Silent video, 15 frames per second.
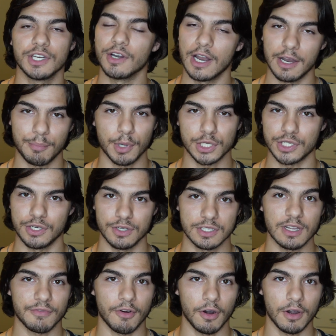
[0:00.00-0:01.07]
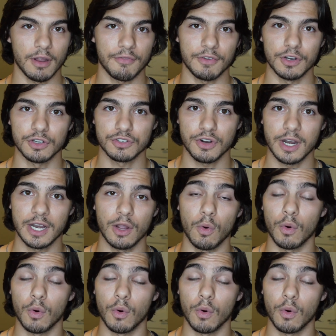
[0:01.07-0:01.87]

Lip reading: you're not pushing yourself hard enough in your training,